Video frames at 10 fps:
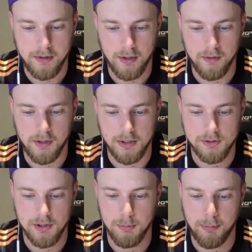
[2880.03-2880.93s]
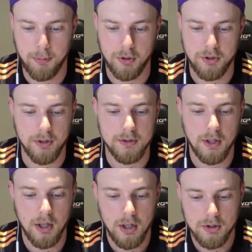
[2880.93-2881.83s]
of Cancelo proportions.
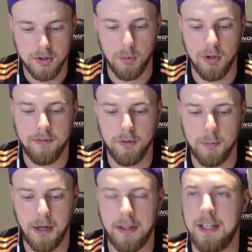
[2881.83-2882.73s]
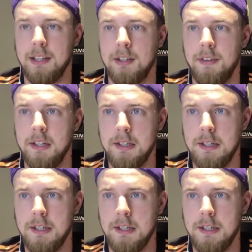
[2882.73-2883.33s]
So you want a fullback that can't defend?